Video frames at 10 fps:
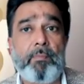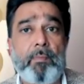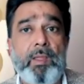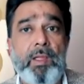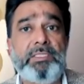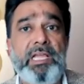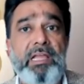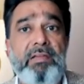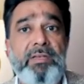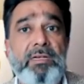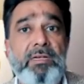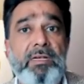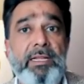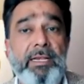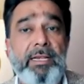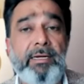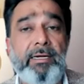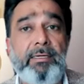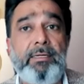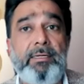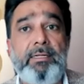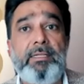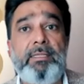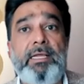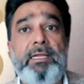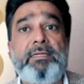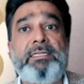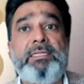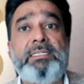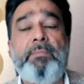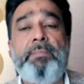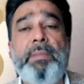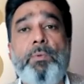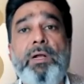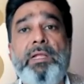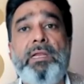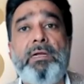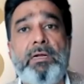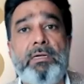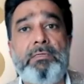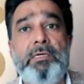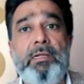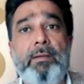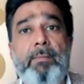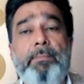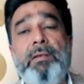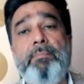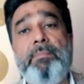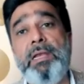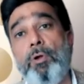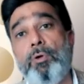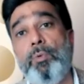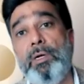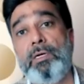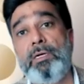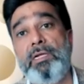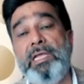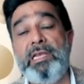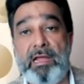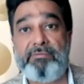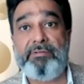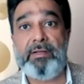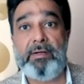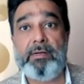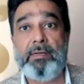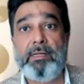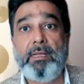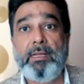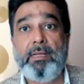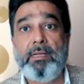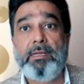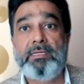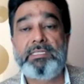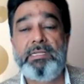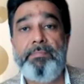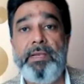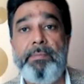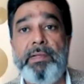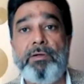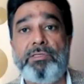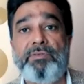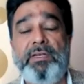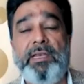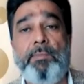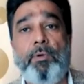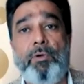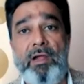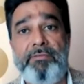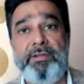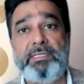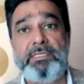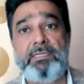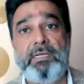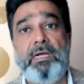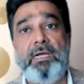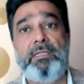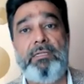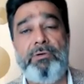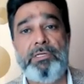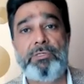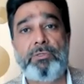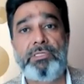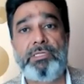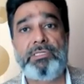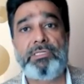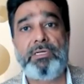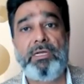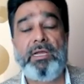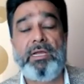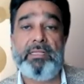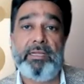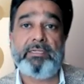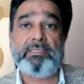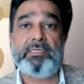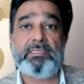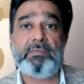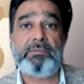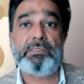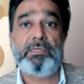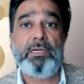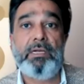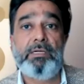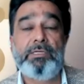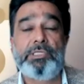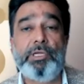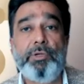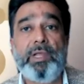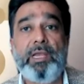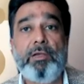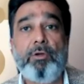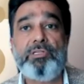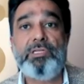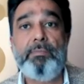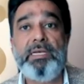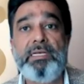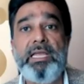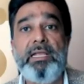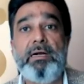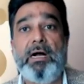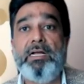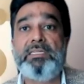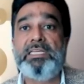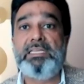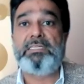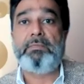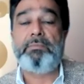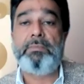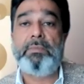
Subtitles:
It's evidently clear that a system may work in a country but may not work in Africa, simply because of the demographics, the resources, and the health systems. So you cannot simply take a system